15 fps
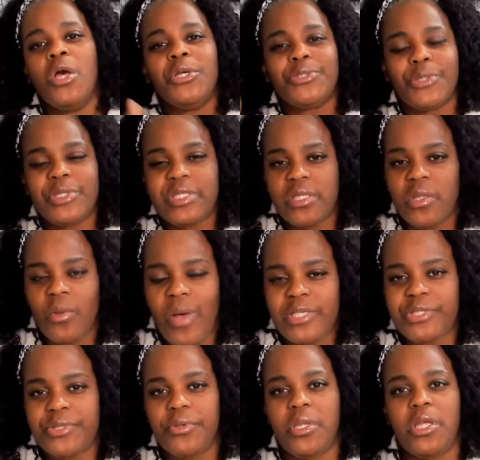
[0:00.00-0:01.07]
So Silhouette
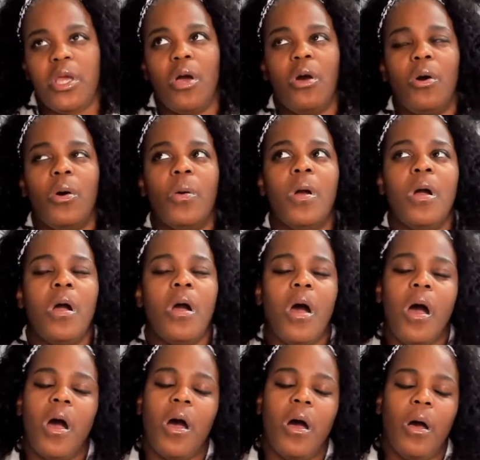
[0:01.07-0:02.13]
Studio
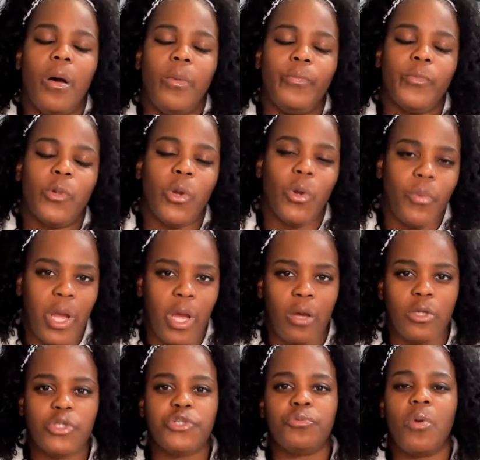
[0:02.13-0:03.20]

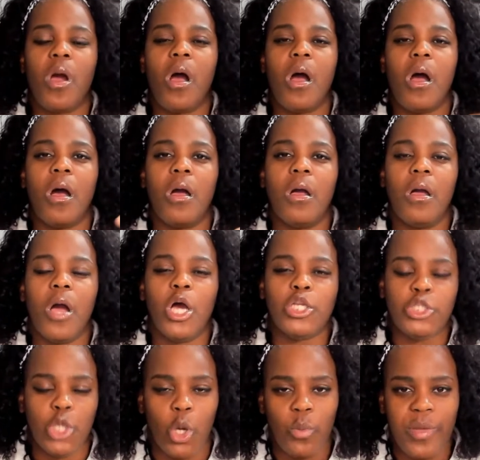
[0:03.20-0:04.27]
Corel Draw,
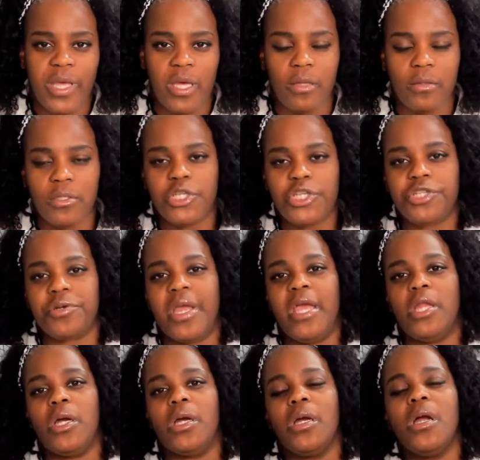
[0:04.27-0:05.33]
Adobe
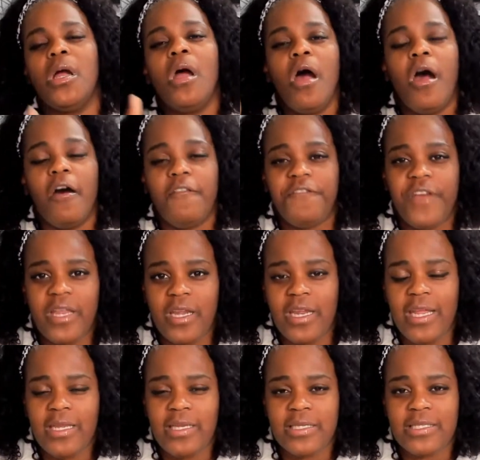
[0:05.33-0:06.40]
Illustrator,
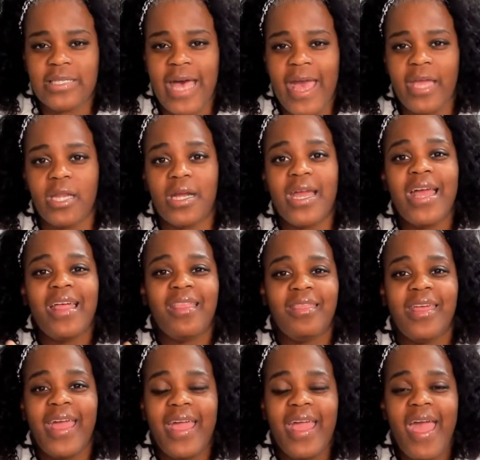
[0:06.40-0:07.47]
Affinity Designer.
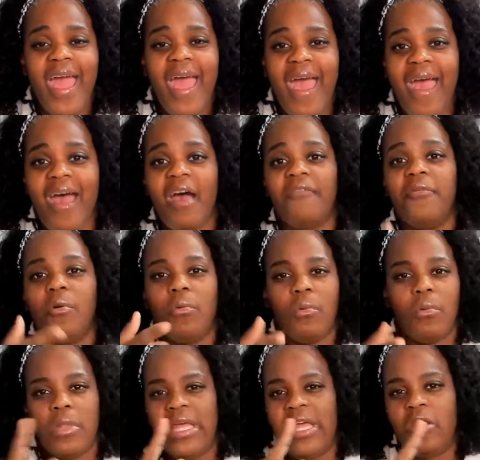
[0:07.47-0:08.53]
They have
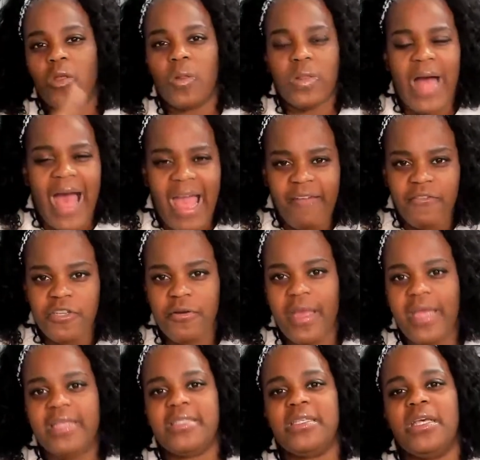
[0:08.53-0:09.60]
either live
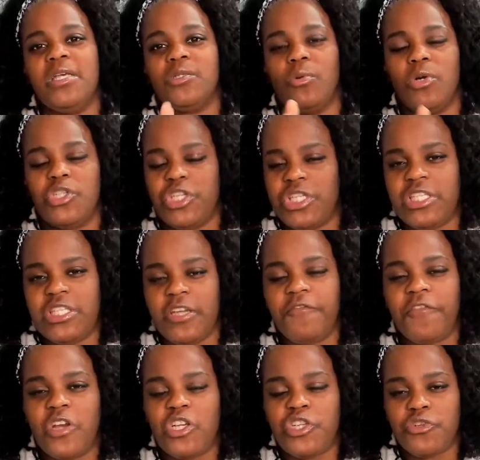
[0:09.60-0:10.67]
traces or just
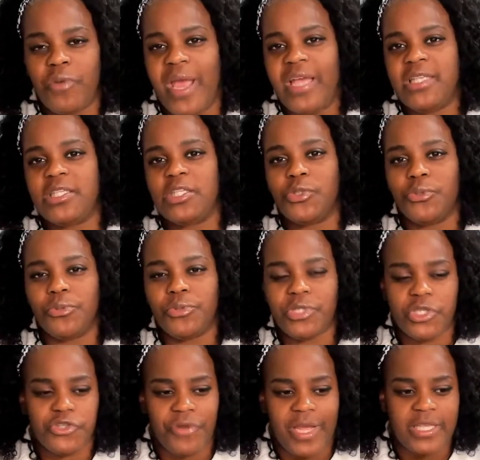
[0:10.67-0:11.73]
different trace tools
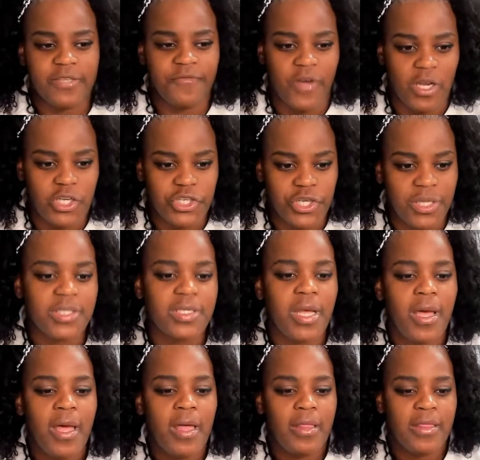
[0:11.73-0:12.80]
and trace functions
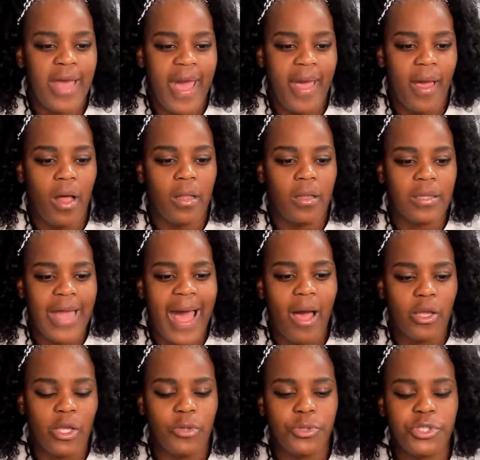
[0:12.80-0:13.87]
that allow
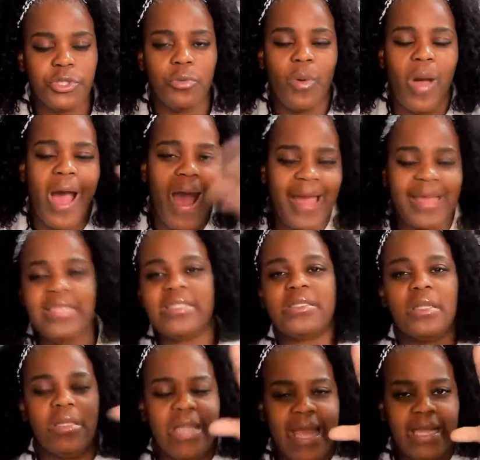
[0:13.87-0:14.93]
you to
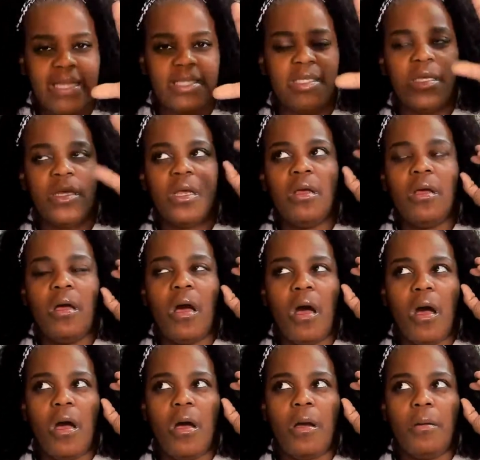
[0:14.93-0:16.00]
isolate
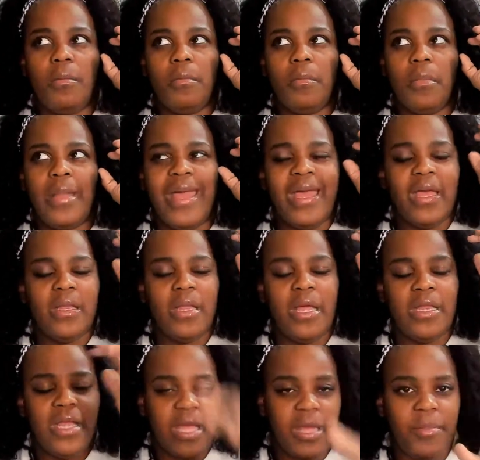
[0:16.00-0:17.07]
an
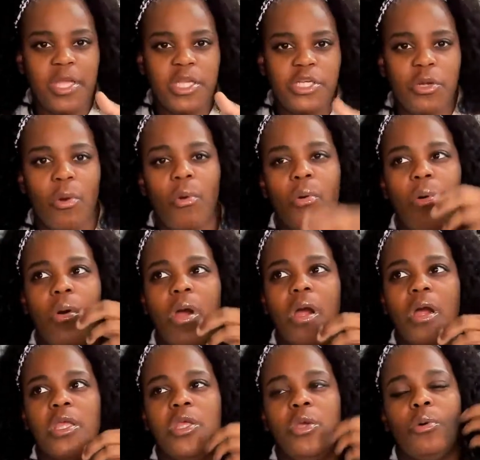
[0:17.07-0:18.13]
image,
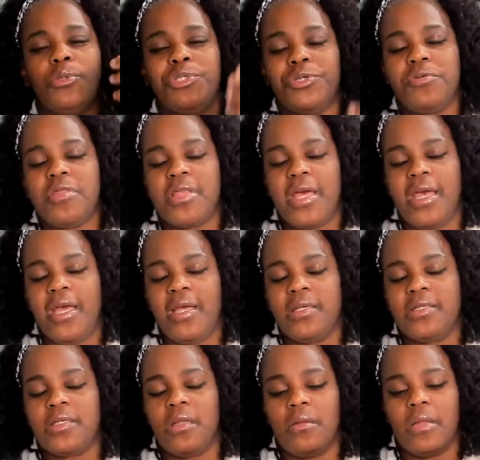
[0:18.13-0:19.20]
or you'll do
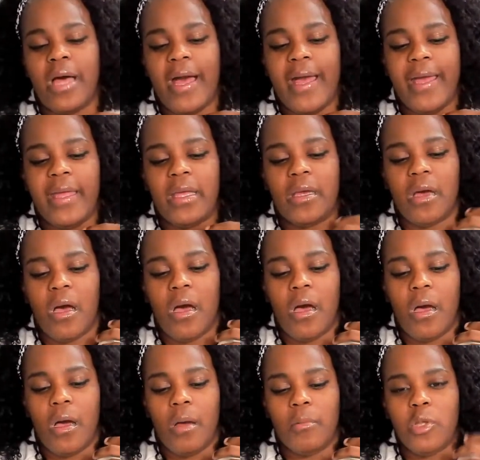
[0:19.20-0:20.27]
things like
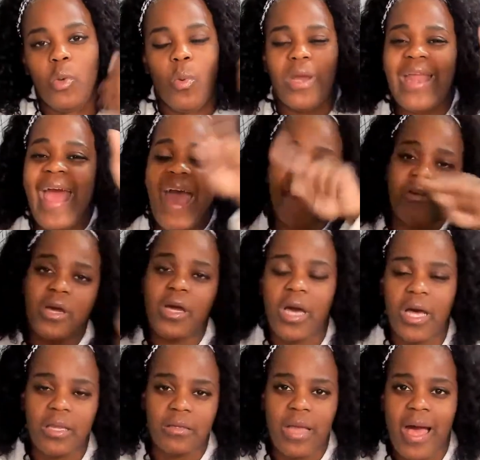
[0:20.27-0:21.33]
you want to have a
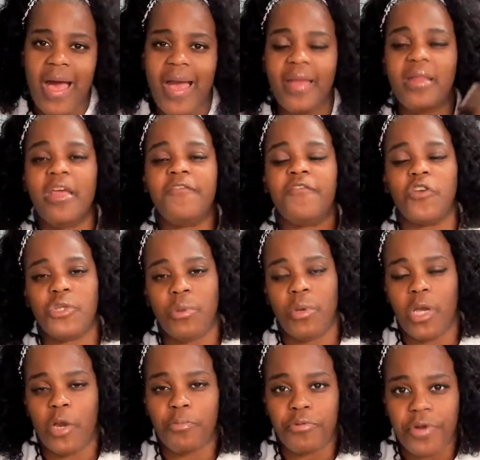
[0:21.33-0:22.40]
cut line if you're
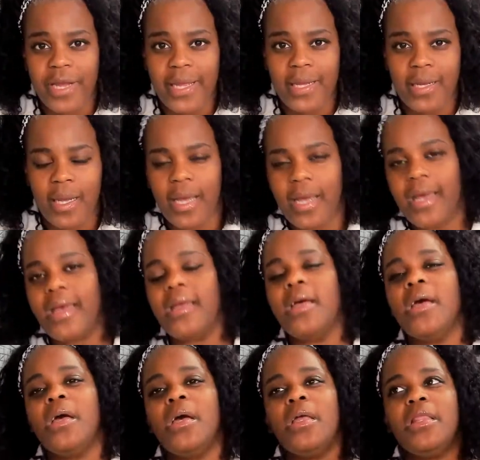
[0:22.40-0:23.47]
doing a print and cut.
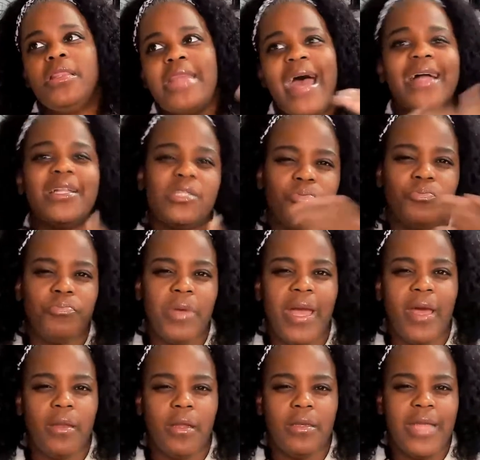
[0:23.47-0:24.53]
That's
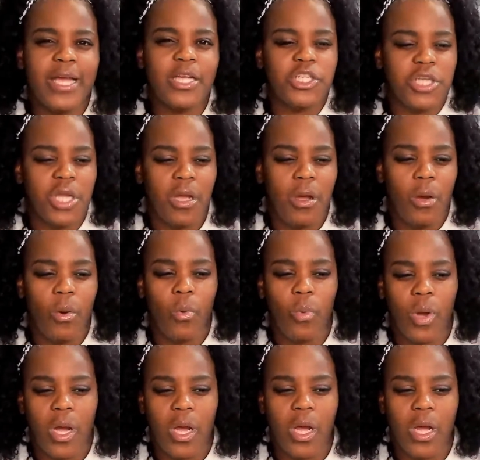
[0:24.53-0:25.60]
in a nutshell
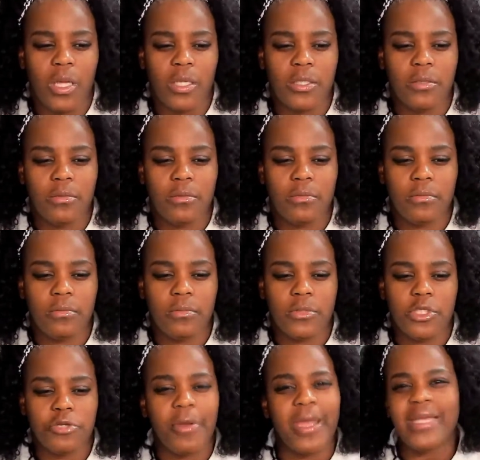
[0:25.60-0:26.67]
what
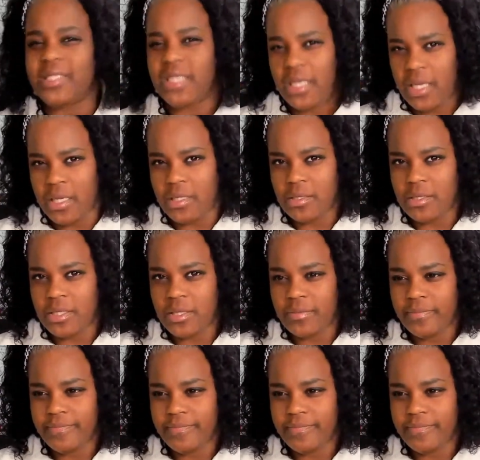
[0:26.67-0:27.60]
tracing is.